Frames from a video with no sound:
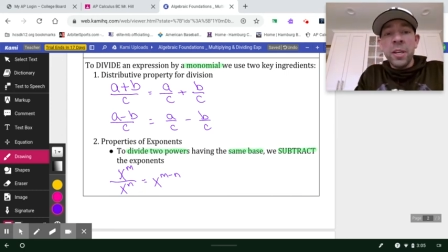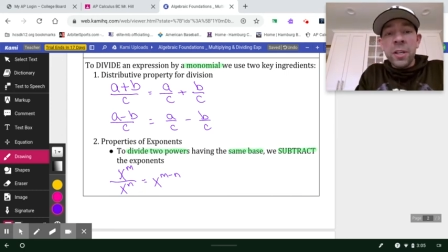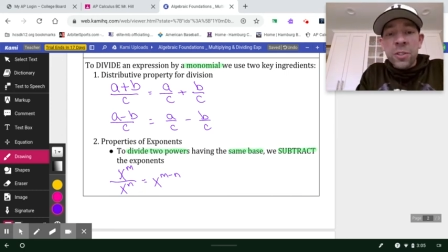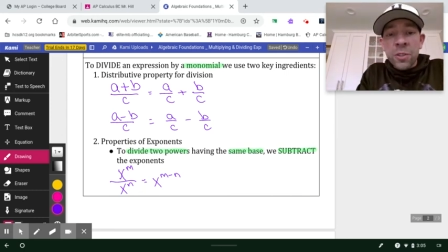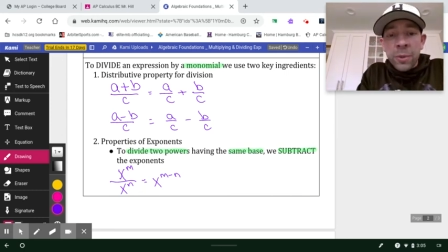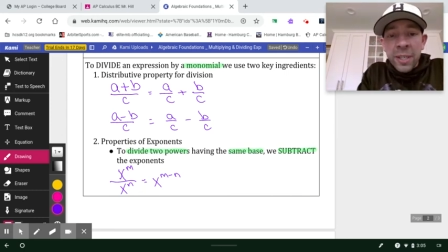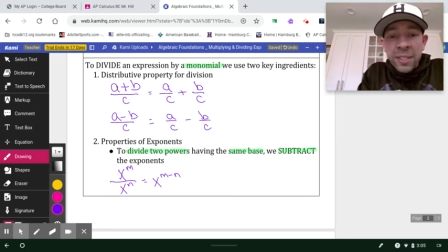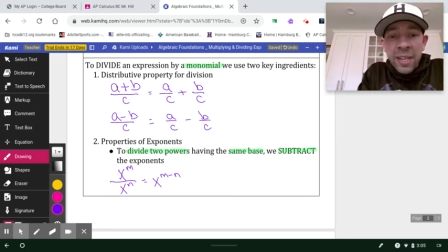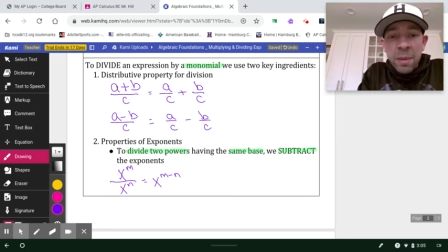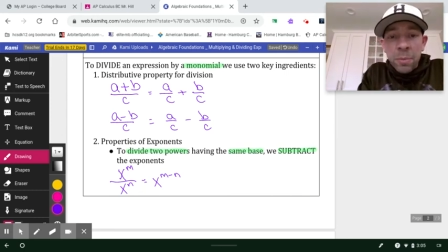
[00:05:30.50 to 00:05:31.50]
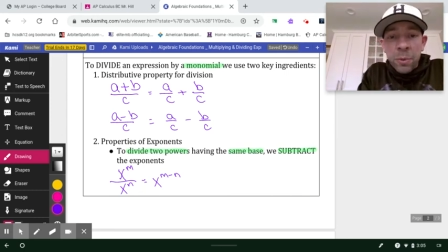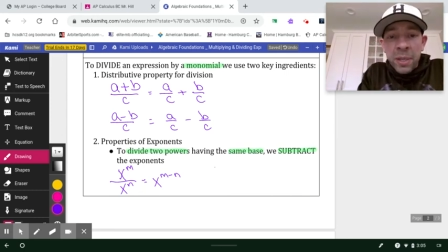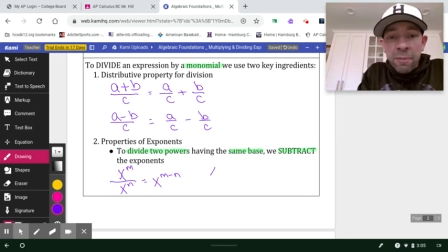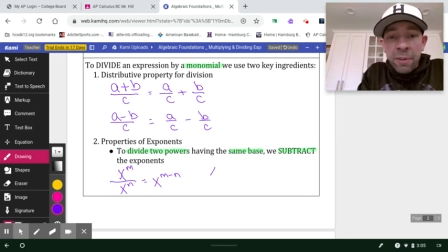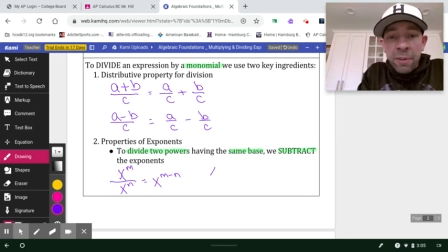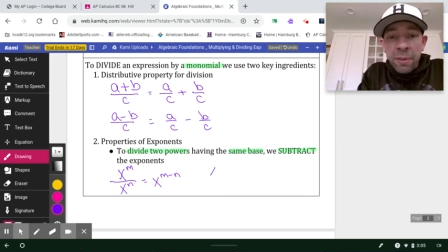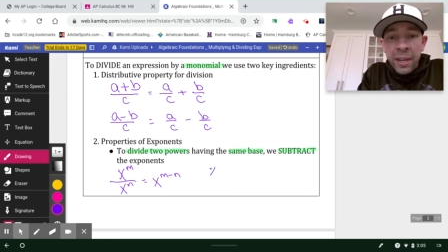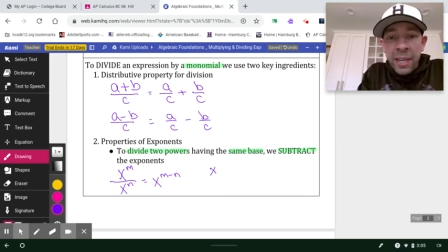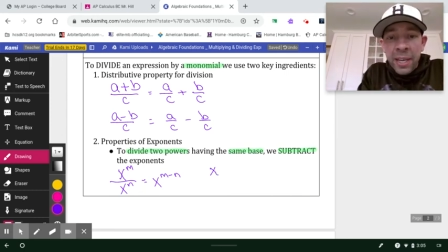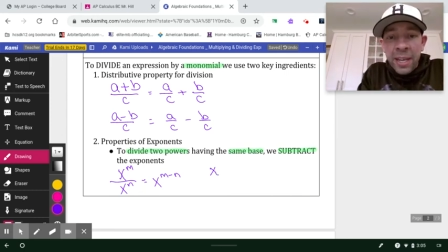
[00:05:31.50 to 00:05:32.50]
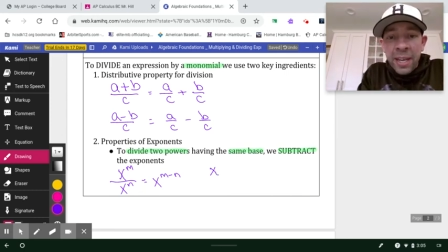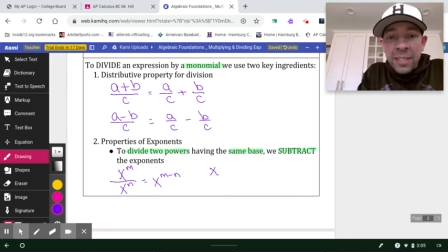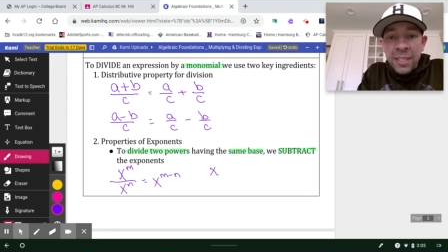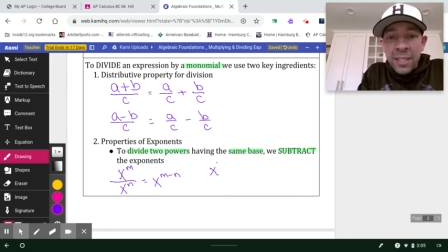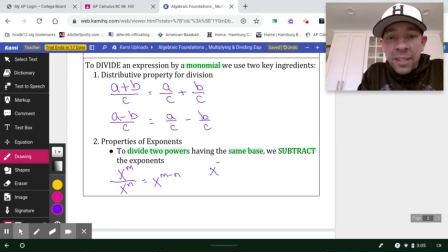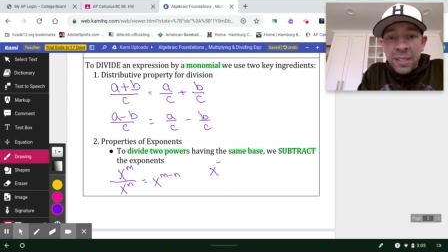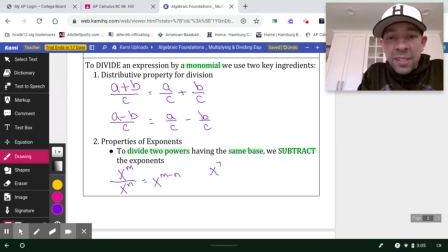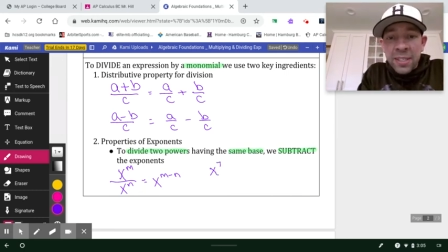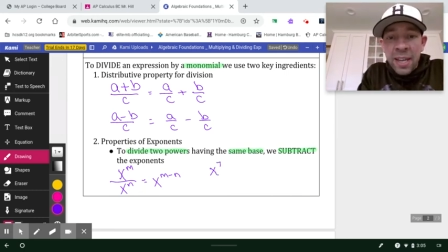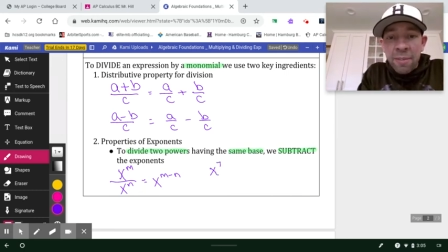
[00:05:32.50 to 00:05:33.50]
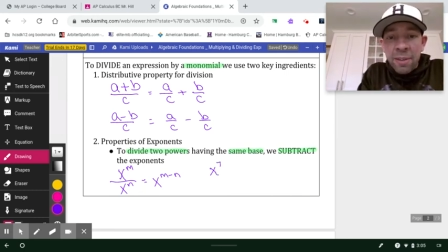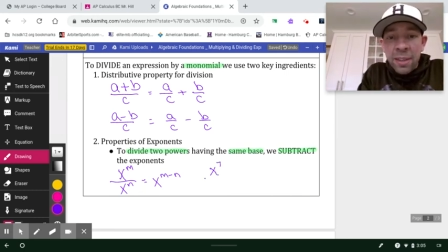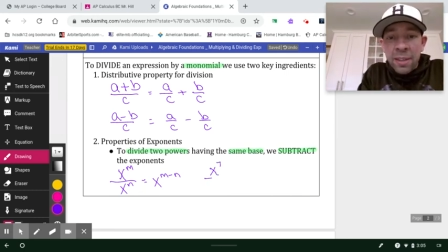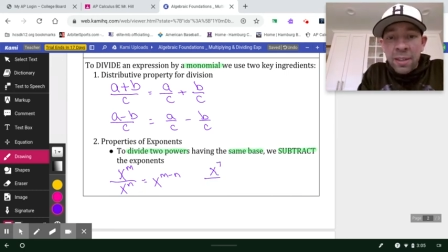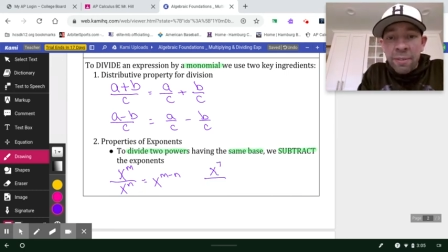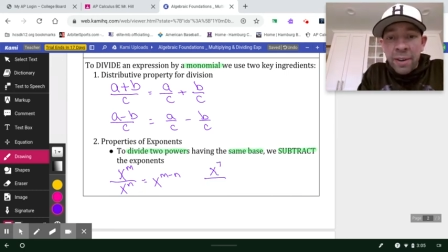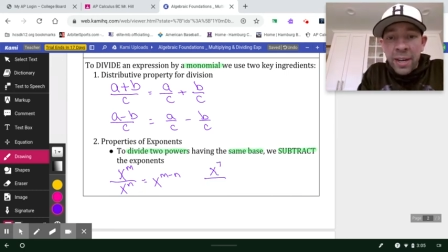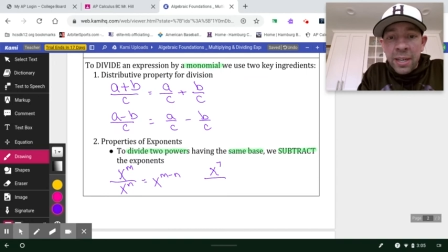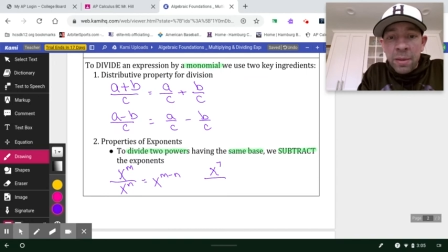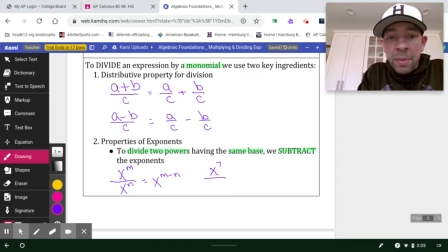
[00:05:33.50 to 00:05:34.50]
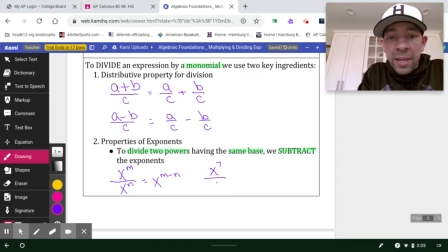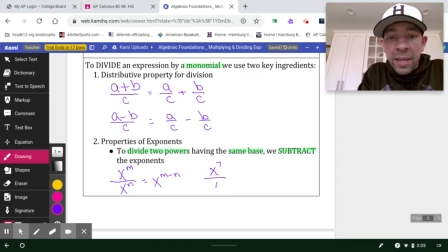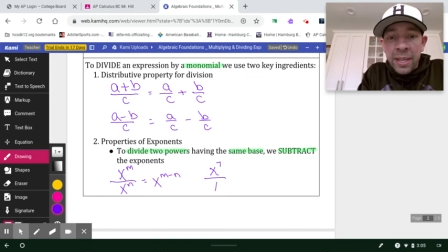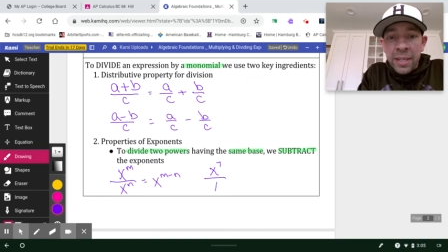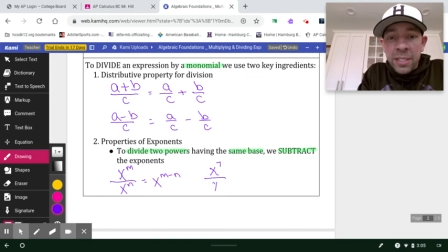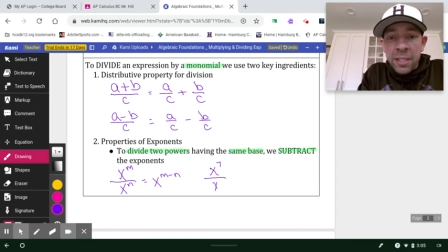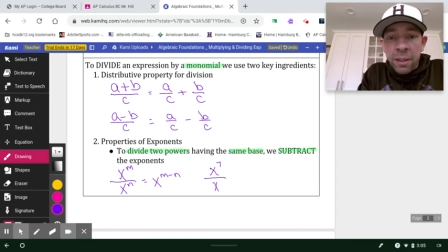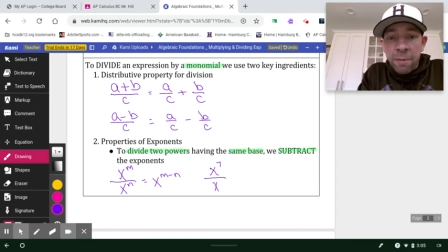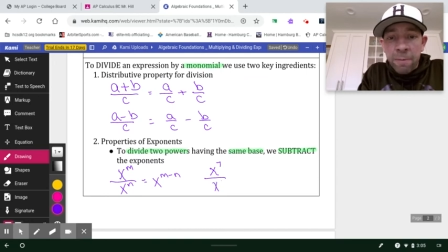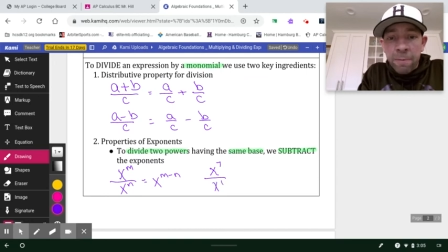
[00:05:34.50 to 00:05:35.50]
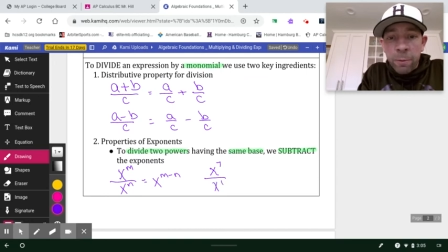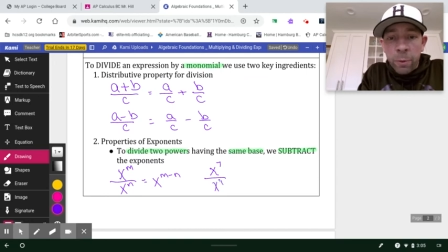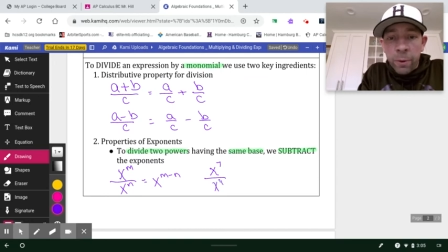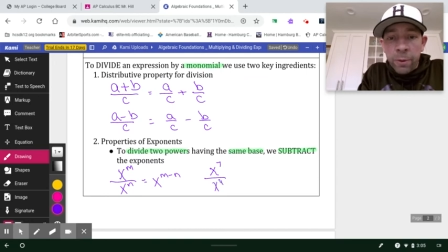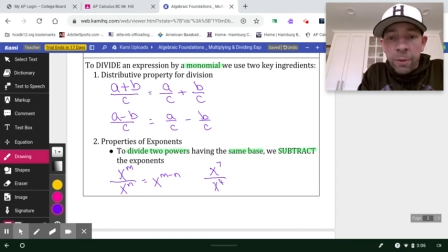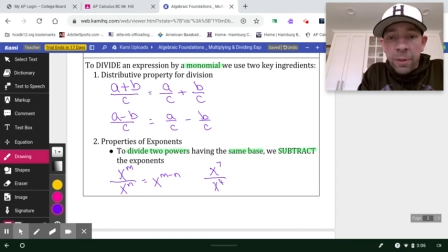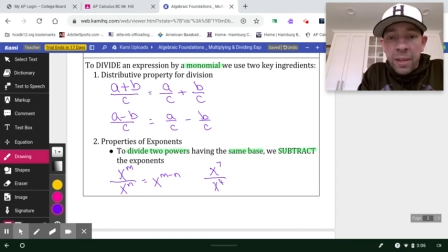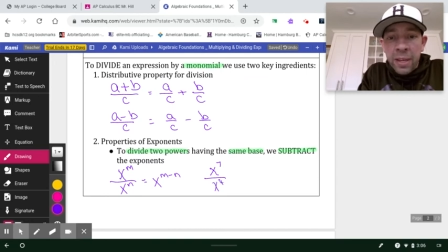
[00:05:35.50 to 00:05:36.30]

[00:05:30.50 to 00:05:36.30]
So an example would be like if I had x to the 7th divided by x to the 4th,